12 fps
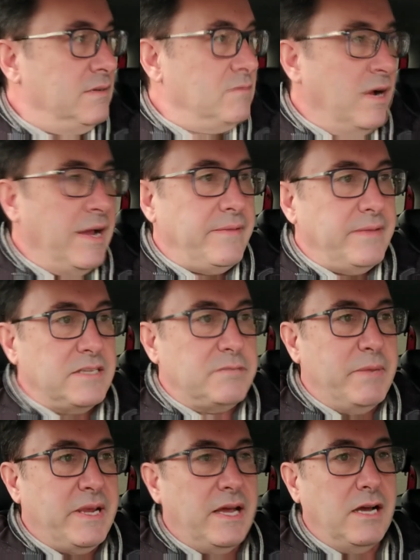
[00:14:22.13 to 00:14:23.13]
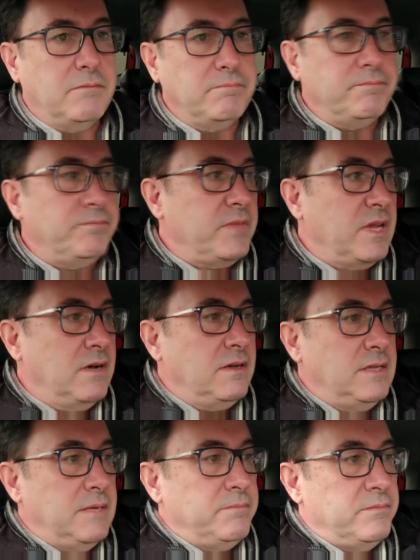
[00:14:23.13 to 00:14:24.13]
Right, that's me home.
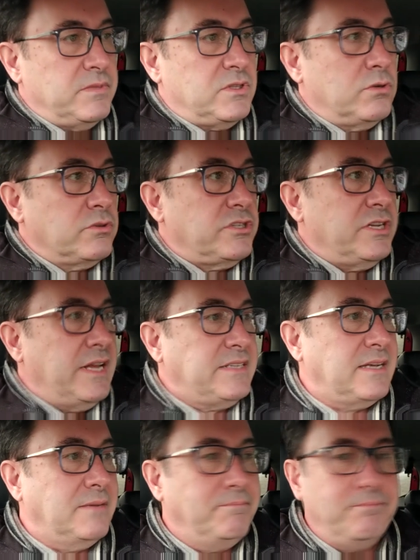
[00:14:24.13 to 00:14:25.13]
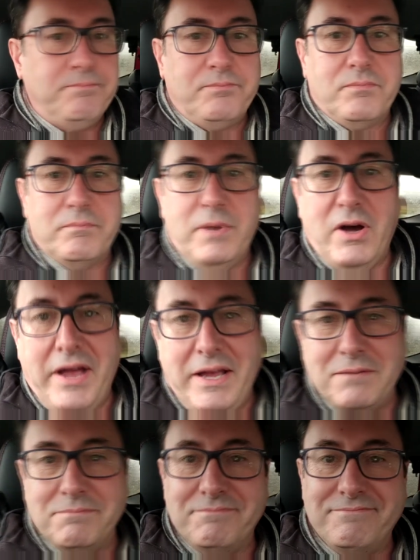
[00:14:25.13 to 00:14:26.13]
I'll talk to you later. Bye.